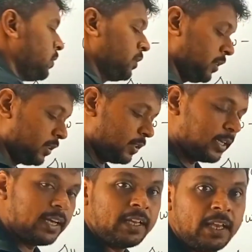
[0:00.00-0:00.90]
This is
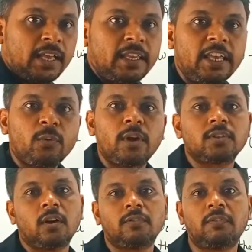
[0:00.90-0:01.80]
the equation
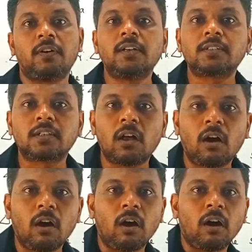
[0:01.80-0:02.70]
of the first
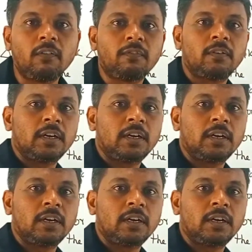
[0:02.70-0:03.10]
law of